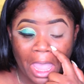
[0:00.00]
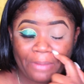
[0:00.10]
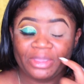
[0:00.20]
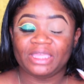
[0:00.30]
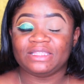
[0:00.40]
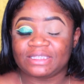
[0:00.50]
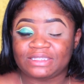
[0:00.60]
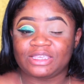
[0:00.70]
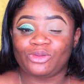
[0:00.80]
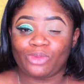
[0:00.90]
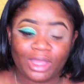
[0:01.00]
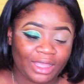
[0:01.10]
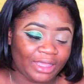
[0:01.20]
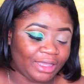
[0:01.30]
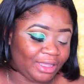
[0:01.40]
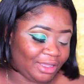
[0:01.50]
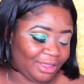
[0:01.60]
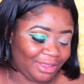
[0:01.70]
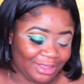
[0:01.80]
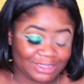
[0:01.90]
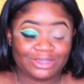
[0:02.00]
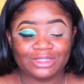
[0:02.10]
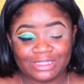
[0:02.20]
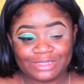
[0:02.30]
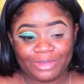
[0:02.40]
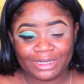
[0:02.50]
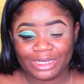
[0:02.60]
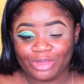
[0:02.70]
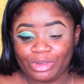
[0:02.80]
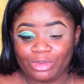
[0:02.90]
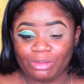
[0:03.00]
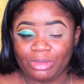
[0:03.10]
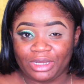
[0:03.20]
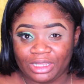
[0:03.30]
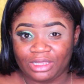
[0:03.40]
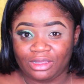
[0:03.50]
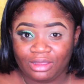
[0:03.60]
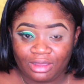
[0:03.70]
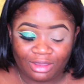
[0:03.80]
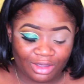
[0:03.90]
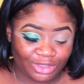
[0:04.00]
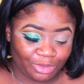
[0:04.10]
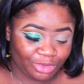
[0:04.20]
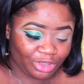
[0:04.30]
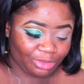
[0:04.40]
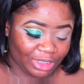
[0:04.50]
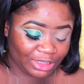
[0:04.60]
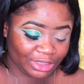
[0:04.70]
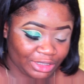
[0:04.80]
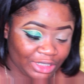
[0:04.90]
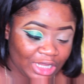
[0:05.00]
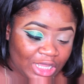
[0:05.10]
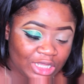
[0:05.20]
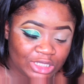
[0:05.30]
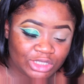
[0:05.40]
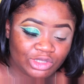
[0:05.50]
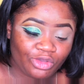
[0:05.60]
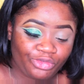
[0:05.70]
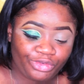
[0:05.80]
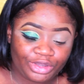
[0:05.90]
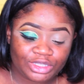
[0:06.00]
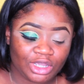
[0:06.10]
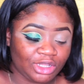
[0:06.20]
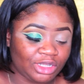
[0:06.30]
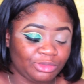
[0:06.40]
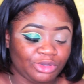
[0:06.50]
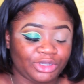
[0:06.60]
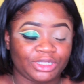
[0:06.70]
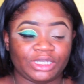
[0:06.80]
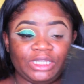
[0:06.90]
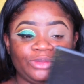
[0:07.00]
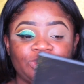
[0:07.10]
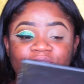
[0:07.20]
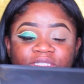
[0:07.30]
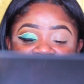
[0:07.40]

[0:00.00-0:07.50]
I begin to see why it's going to spend a little bit more money on your beauty blender. So first color I'm going in with